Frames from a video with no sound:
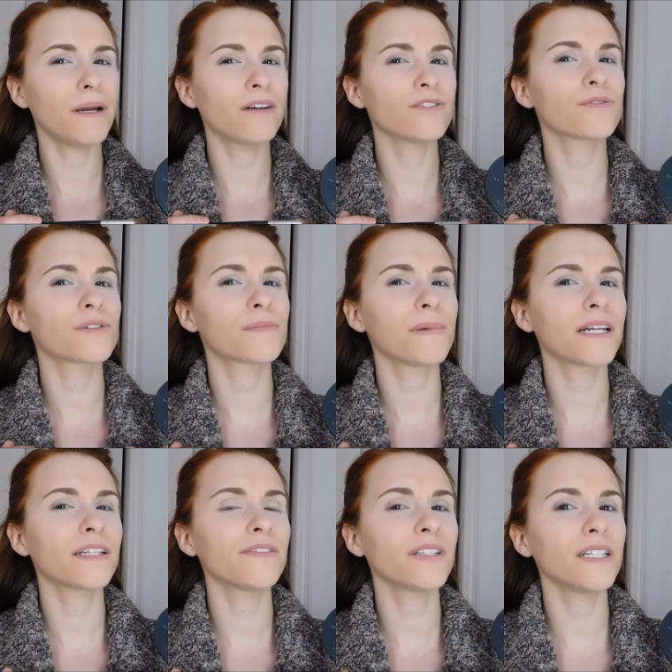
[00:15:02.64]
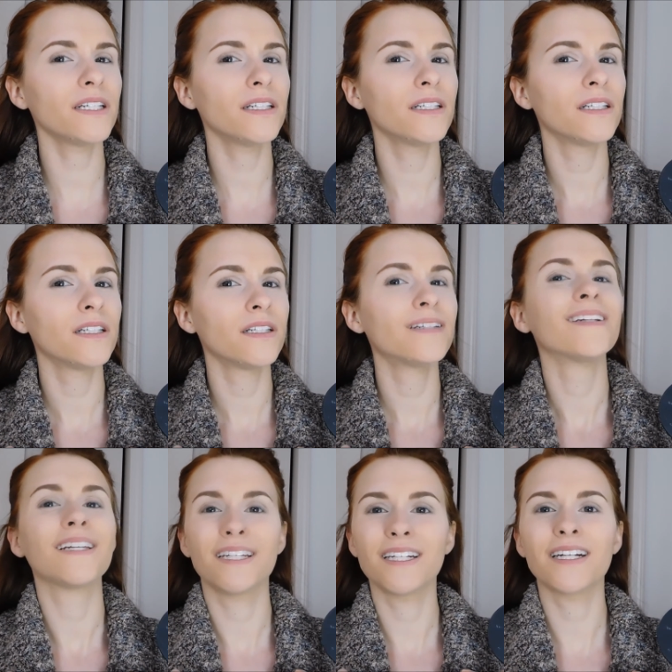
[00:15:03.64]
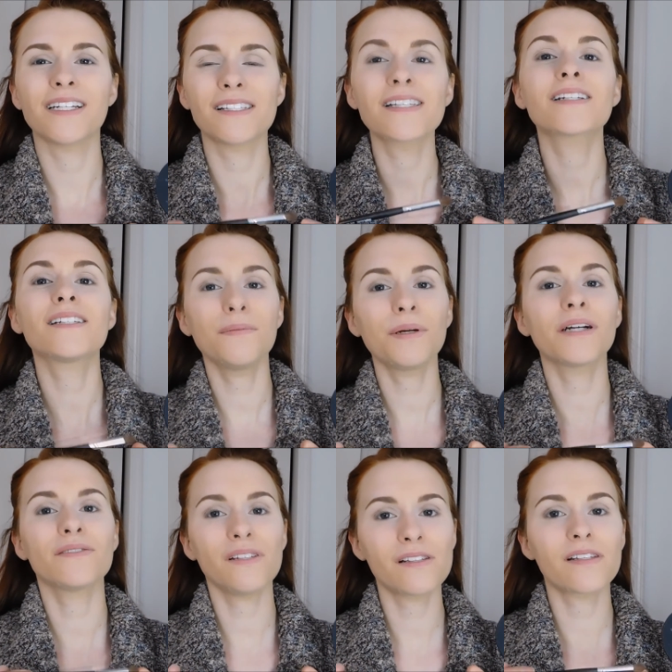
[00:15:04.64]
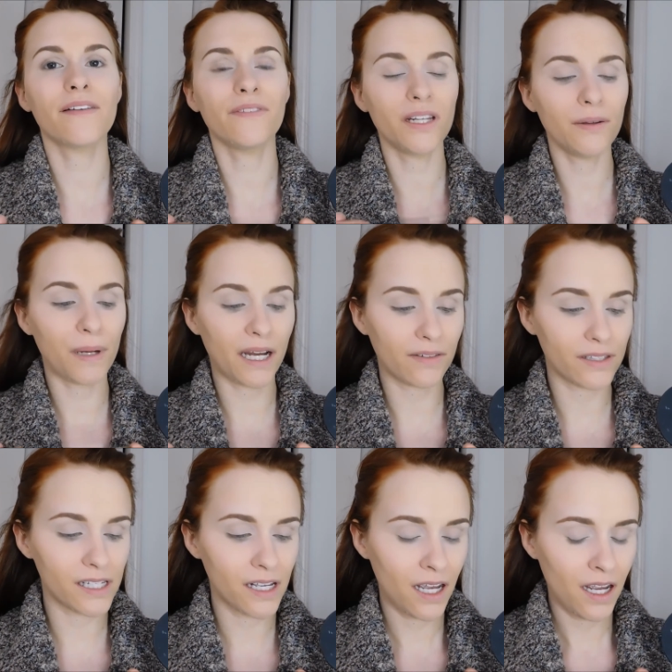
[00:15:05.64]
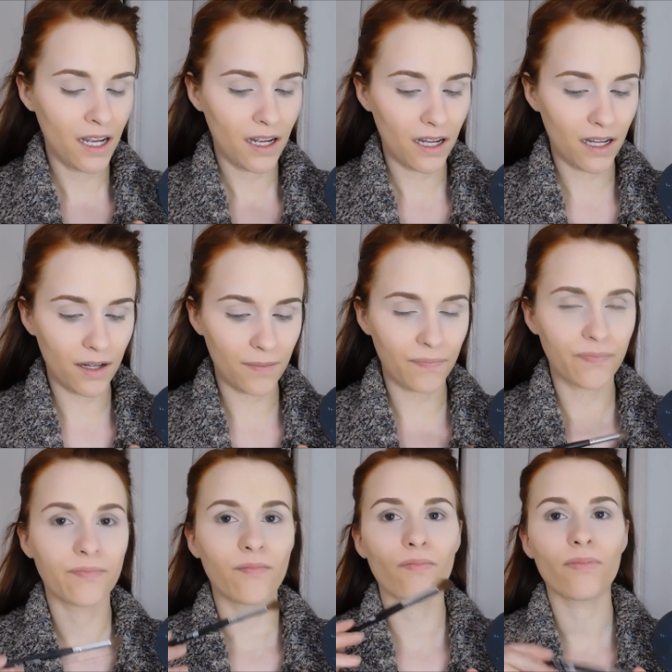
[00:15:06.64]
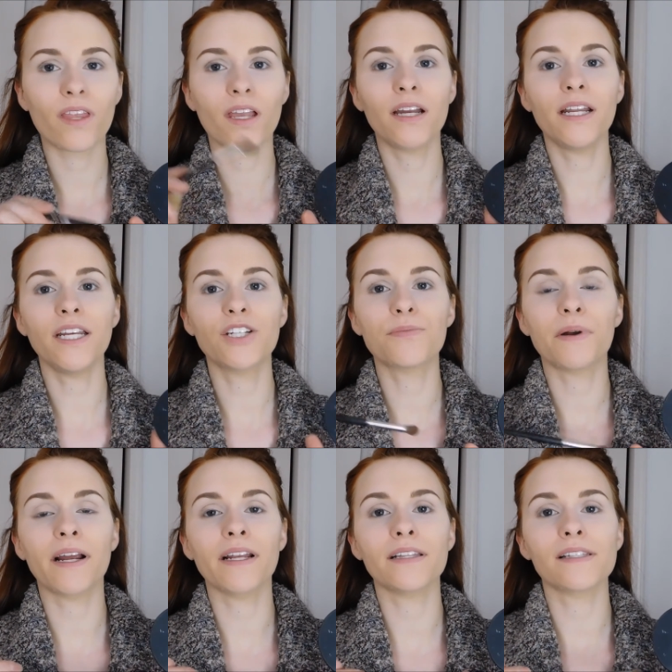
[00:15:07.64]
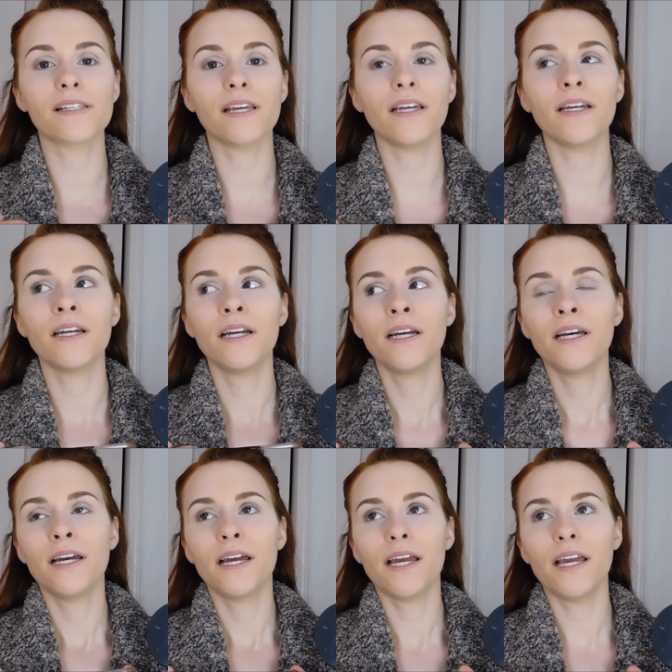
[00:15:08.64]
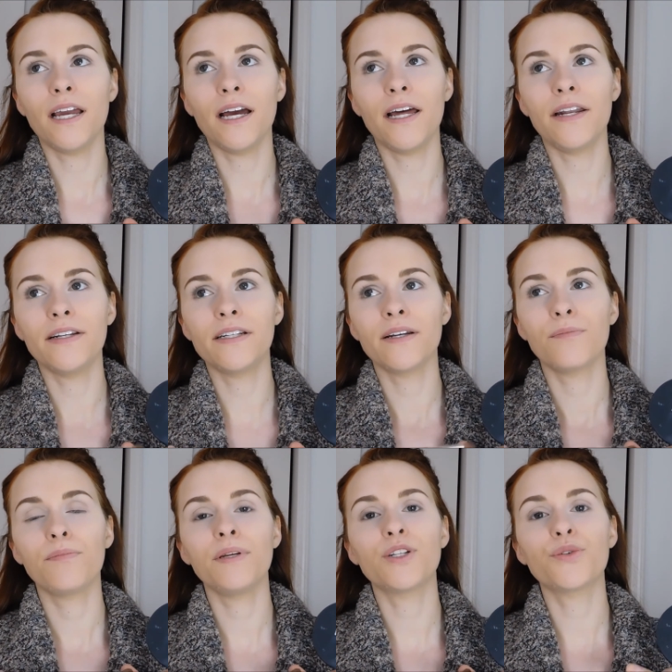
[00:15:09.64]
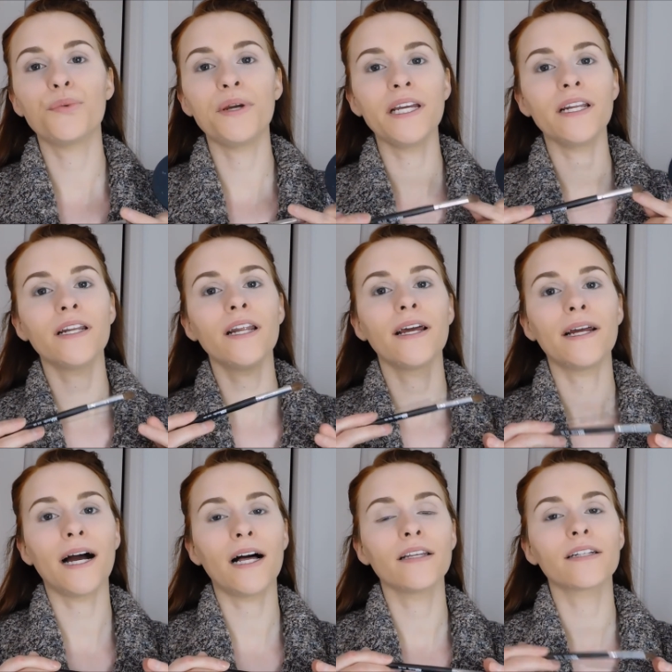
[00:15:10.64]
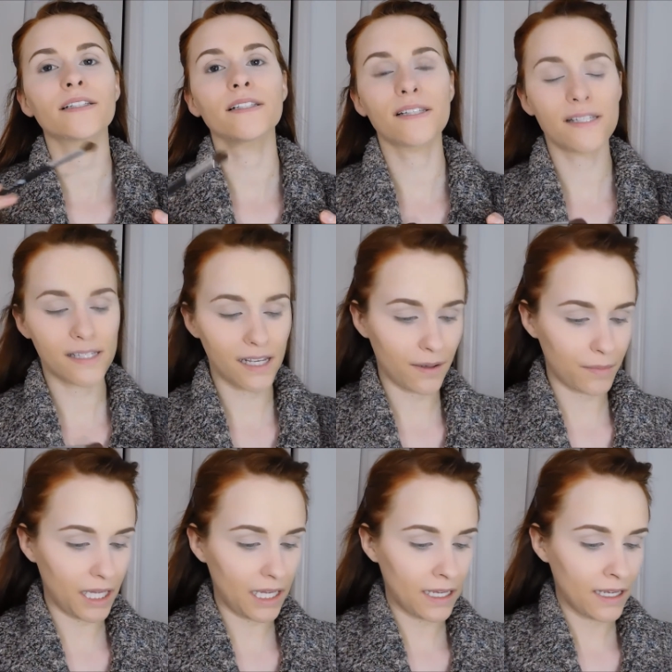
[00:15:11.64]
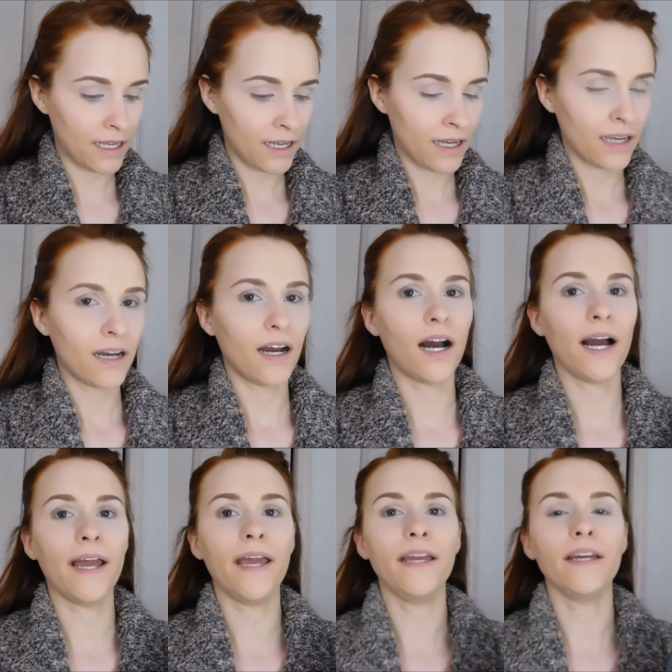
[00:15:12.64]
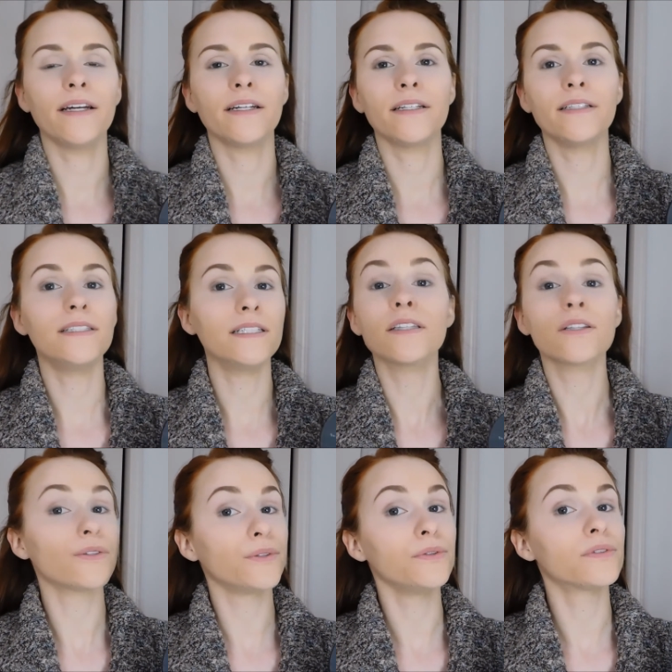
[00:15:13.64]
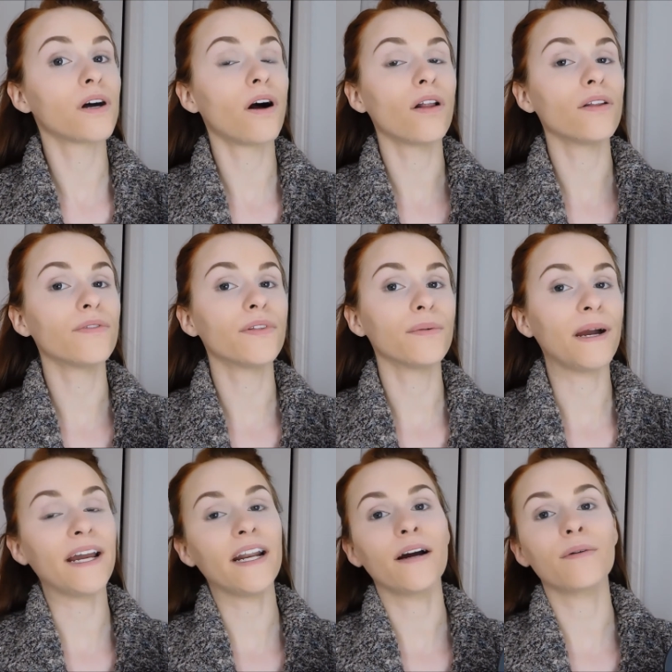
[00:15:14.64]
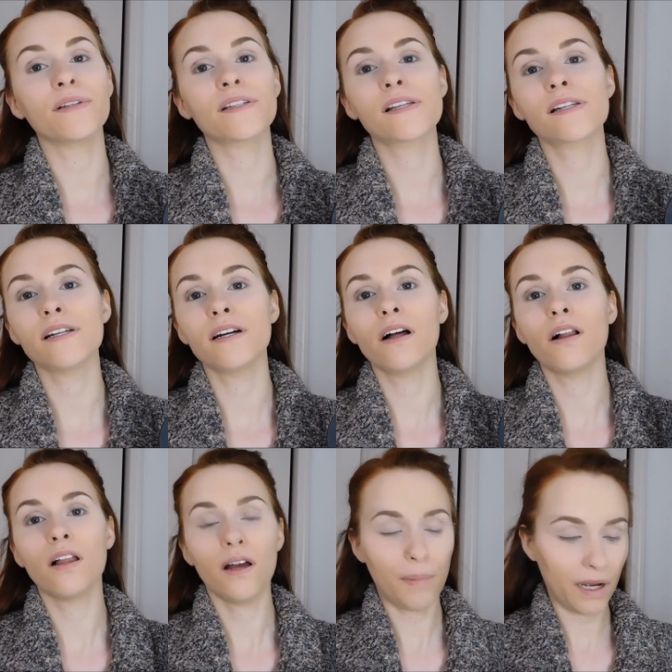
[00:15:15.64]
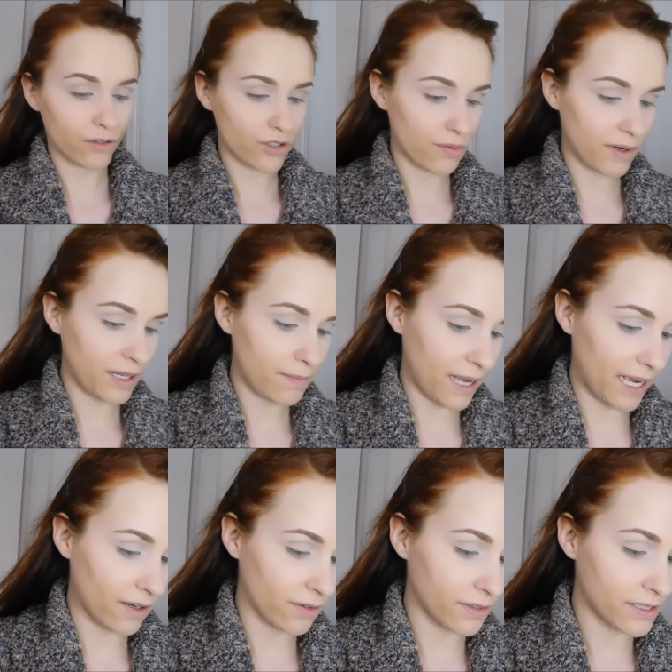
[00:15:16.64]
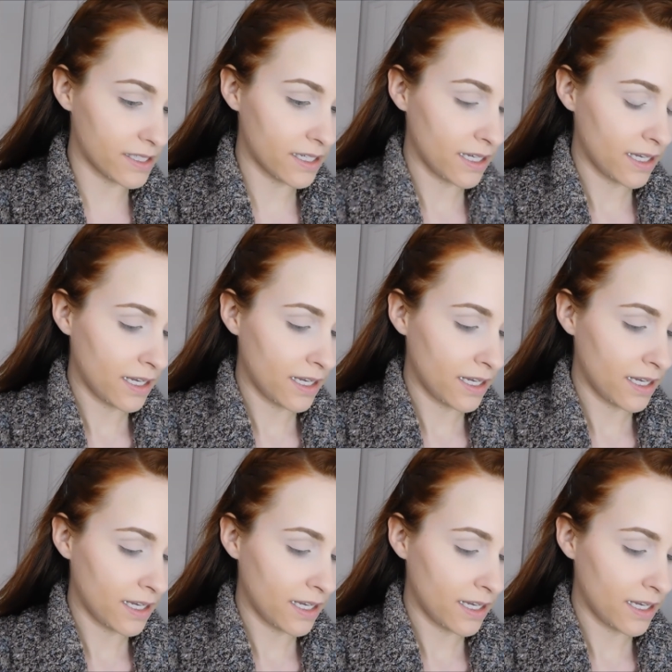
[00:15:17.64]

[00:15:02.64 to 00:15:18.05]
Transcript: pounds respectively. Yeah, 60 pounds and 70 pounds in each pregnancy. And between Alex and Sammy, I didn't lose all of the weight. I was still about 20 pounds,